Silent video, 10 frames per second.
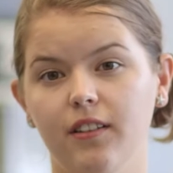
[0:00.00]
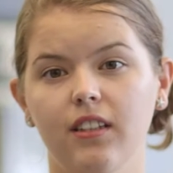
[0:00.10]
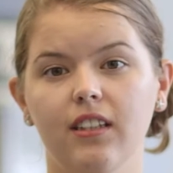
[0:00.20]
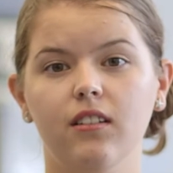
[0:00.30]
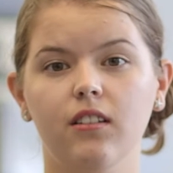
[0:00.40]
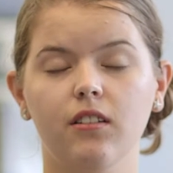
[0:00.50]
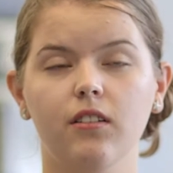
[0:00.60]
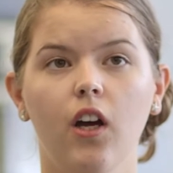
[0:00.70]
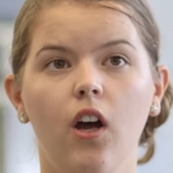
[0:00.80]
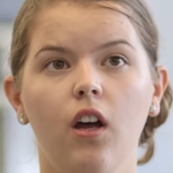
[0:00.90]
you need
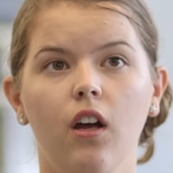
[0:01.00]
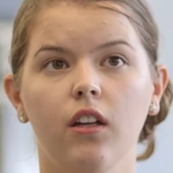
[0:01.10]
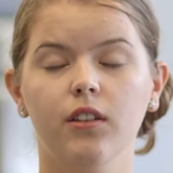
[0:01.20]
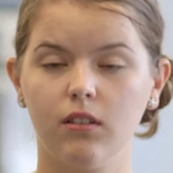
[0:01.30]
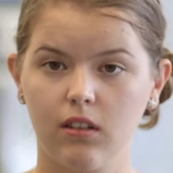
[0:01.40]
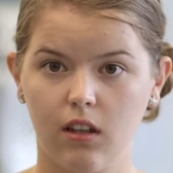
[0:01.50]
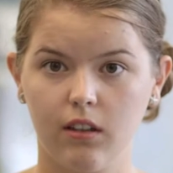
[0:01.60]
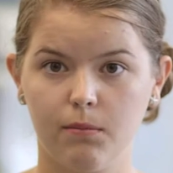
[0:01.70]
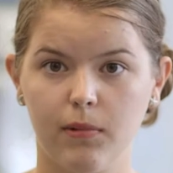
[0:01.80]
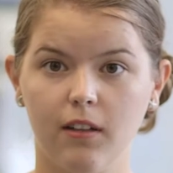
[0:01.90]
to know a
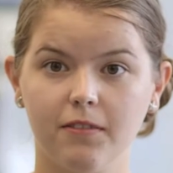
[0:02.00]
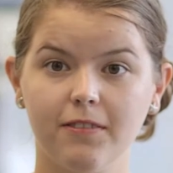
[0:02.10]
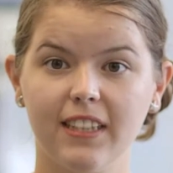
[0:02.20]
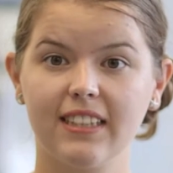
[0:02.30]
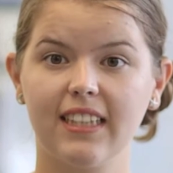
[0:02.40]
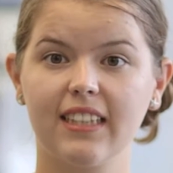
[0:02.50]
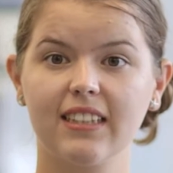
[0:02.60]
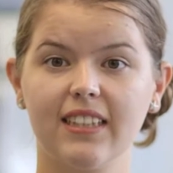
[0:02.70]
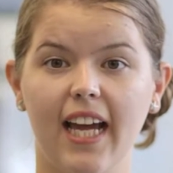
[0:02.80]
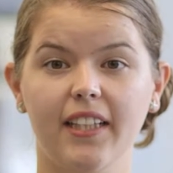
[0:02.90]
lot about
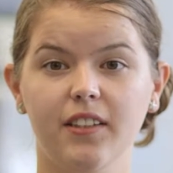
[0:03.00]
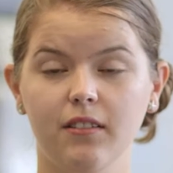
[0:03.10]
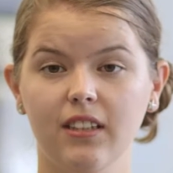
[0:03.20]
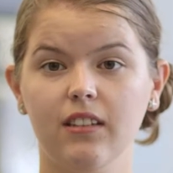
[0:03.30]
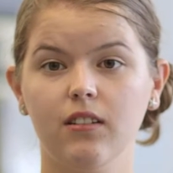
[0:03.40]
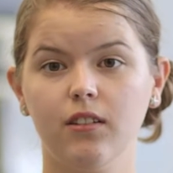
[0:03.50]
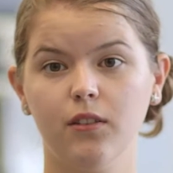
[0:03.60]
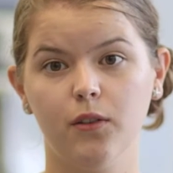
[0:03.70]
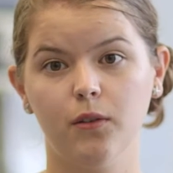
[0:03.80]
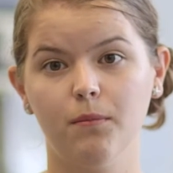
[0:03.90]
physics and you need to
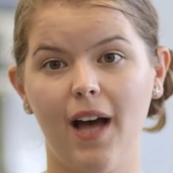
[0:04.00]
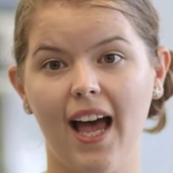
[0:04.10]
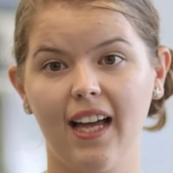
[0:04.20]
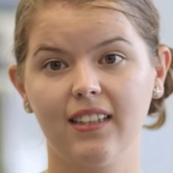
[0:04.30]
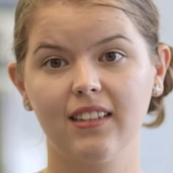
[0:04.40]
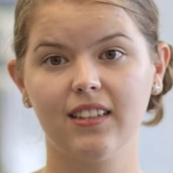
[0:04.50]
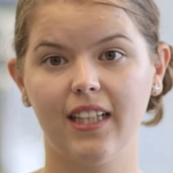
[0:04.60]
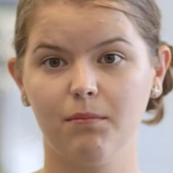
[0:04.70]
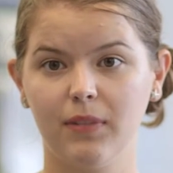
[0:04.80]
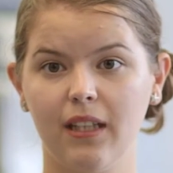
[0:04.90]
know maths
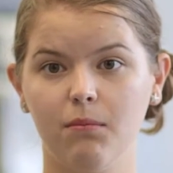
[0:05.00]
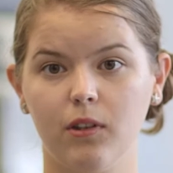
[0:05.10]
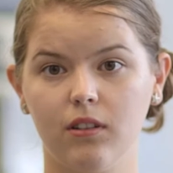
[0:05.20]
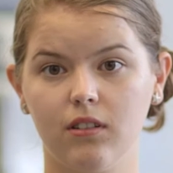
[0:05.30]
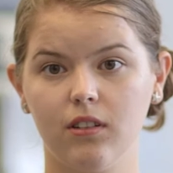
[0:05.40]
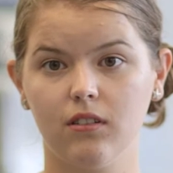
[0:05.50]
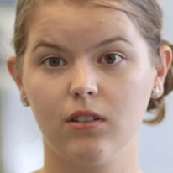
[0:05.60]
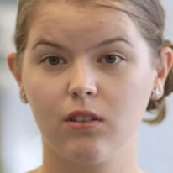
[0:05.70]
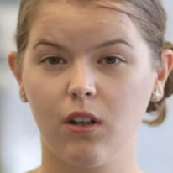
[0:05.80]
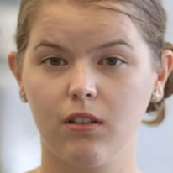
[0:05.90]
and be able to
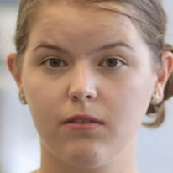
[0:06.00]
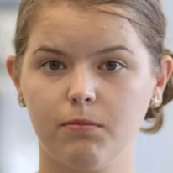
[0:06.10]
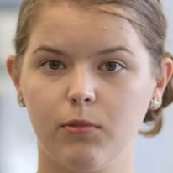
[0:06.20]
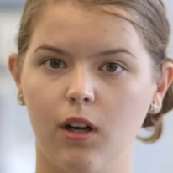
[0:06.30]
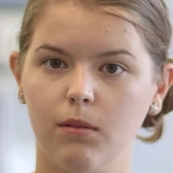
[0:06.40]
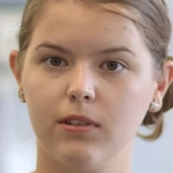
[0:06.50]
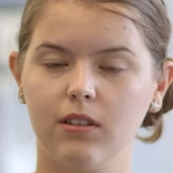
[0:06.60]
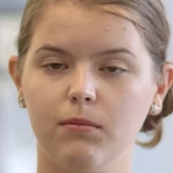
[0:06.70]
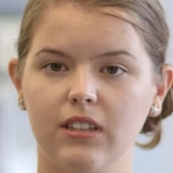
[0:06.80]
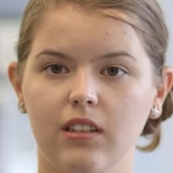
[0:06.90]
solve
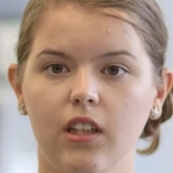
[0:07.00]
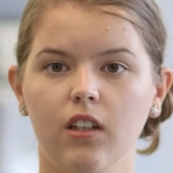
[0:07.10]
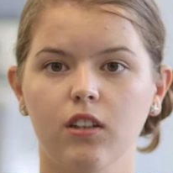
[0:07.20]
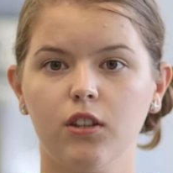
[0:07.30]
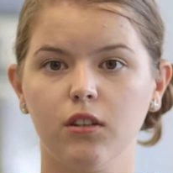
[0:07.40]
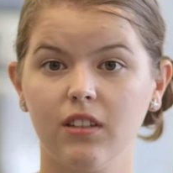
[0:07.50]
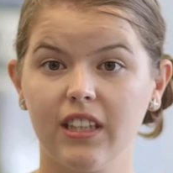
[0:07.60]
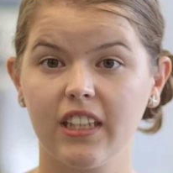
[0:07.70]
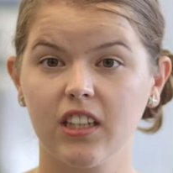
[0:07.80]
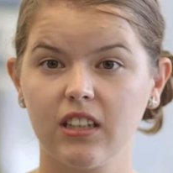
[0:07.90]
problems and show
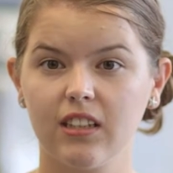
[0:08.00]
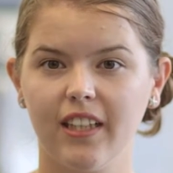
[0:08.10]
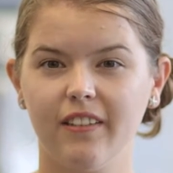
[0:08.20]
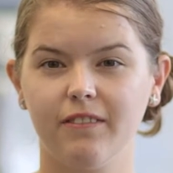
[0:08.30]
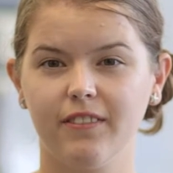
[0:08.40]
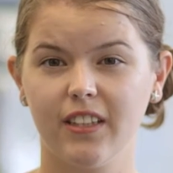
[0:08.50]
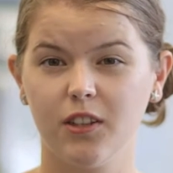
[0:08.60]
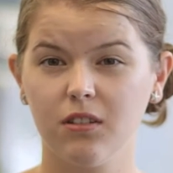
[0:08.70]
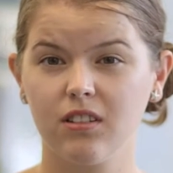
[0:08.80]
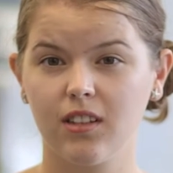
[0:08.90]
initiative,
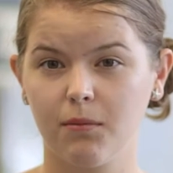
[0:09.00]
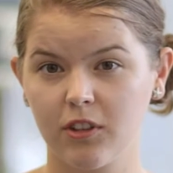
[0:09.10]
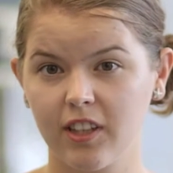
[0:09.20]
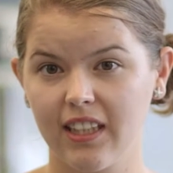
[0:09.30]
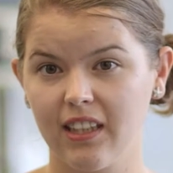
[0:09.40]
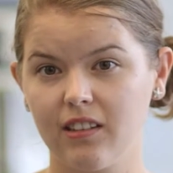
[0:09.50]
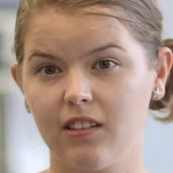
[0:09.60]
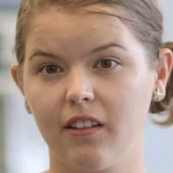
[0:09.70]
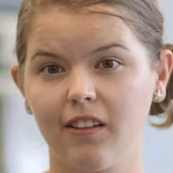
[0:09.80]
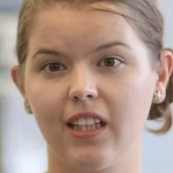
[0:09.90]
use some
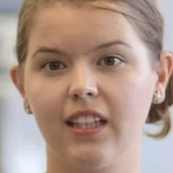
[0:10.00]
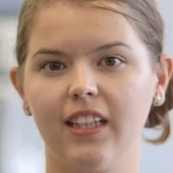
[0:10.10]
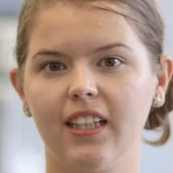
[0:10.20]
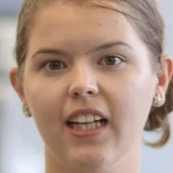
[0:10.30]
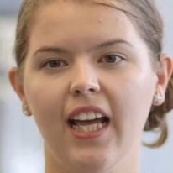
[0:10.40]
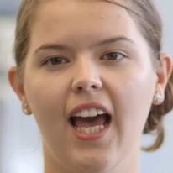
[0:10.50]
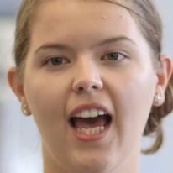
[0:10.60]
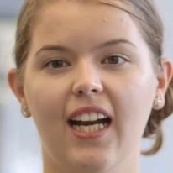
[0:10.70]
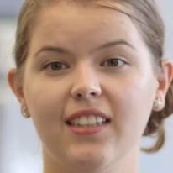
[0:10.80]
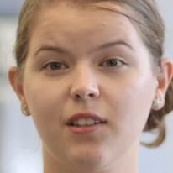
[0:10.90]
critical thinking,
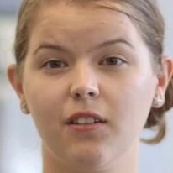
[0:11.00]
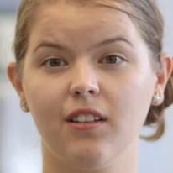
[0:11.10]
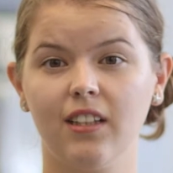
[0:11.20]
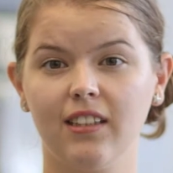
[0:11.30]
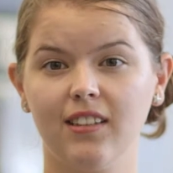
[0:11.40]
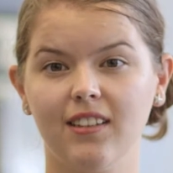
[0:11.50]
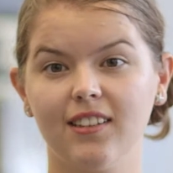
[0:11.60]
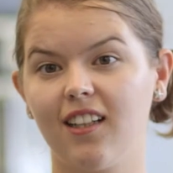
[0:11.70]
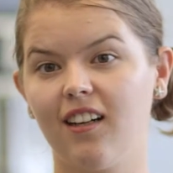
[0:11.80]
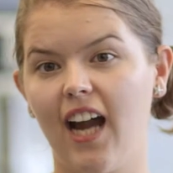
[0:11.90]
and I don't think
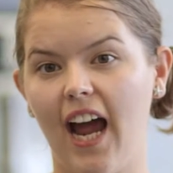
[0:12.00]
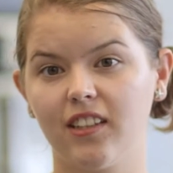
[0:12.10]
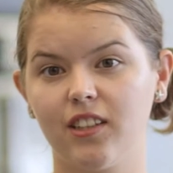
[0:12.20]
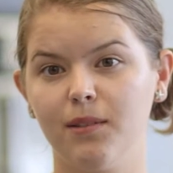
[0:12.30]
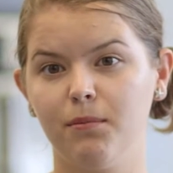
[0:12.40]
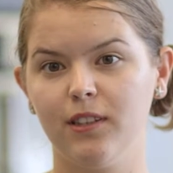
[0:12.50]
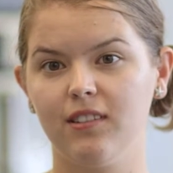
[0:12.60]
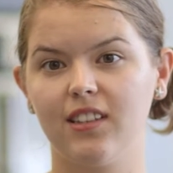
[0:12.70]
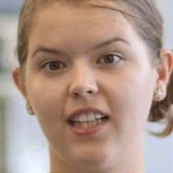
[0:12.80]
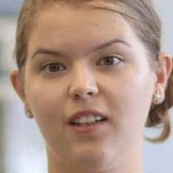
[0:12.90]
these are
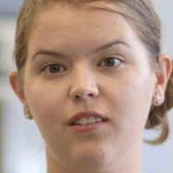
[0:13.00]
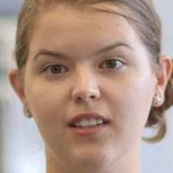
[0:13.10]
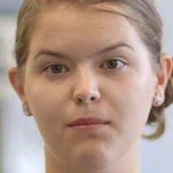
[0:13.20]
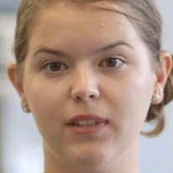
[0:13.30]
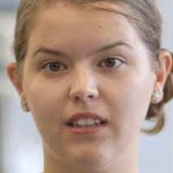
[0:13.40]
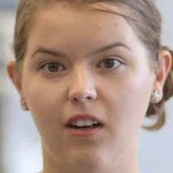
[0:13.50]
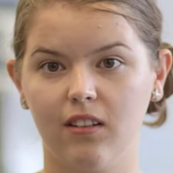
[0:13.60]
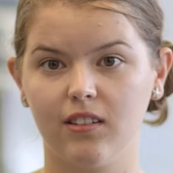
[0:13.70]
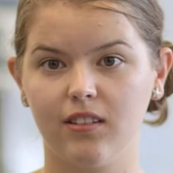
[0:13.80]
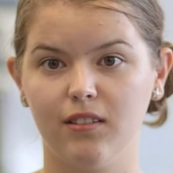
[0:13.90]
attributes that only
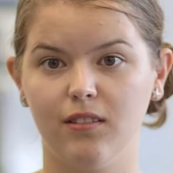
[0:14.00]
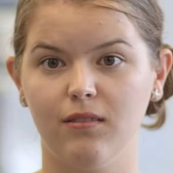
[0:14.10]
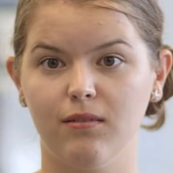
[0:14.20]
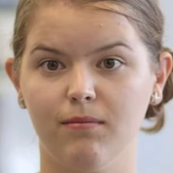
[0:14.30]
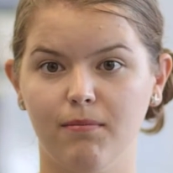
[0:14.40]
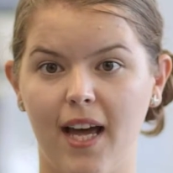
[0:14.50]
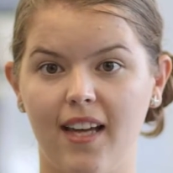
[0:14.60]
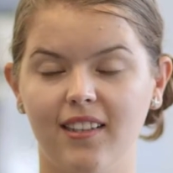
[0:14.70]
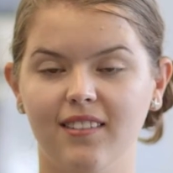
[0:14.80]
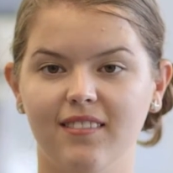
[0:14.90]
belong to
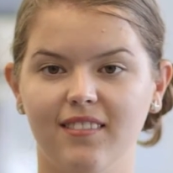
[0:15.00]
men.